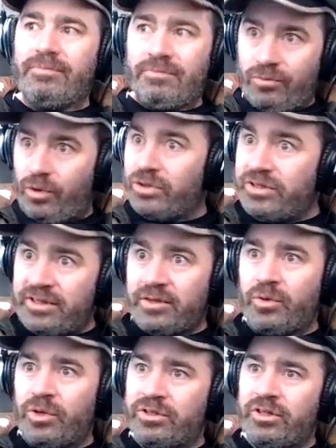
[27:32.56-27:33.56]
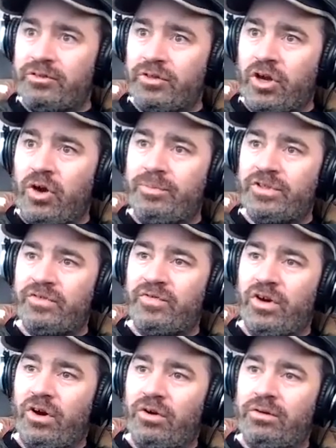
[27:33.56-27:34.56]
once those comms have
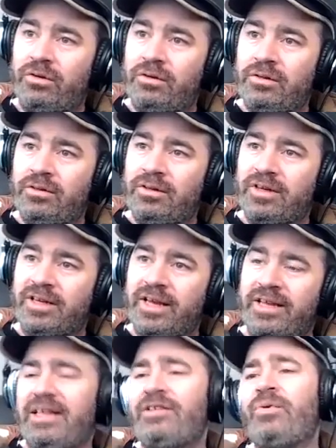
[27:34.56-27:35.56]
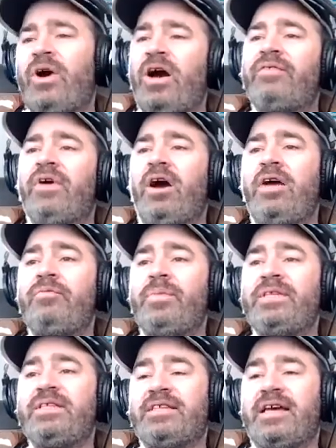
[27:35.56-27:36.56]
gone, okay, and that's what I've
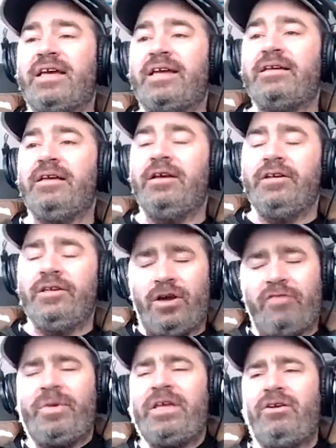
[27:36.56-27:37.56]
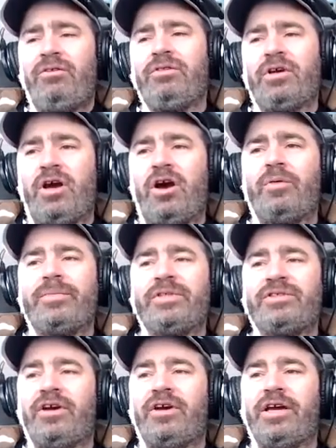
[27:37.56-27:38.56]
been saying. You know, I've been on the calmer
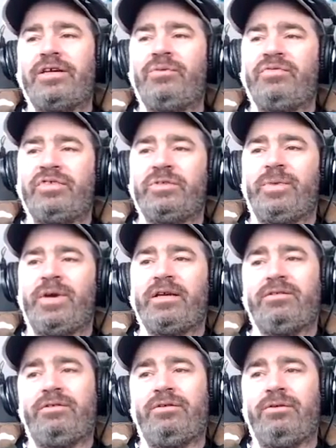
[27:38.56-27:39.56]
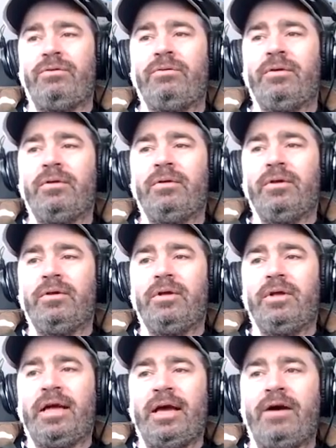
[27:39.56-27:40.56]
side with respect to
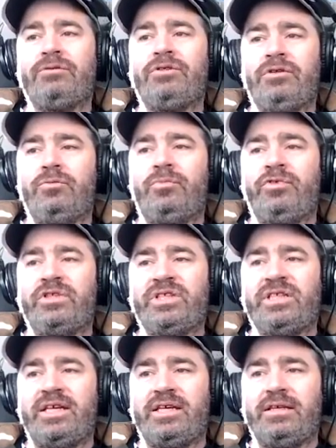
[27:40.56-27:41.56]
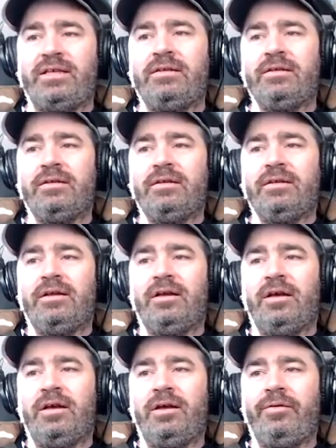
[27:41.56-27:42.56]
how to proceed,
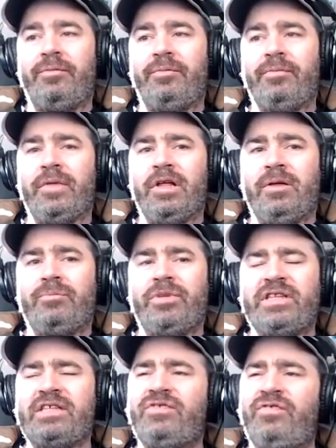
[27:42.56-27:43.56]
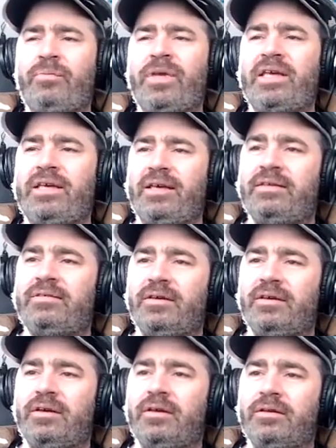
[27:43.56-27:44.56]
but this for me is
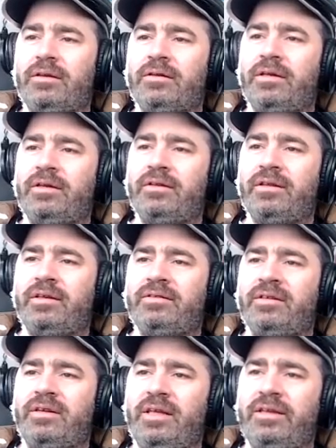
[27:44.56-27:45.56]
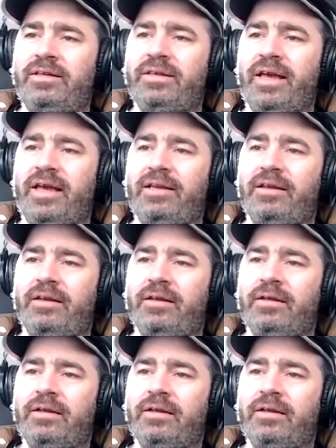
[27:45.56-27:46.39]
an indicator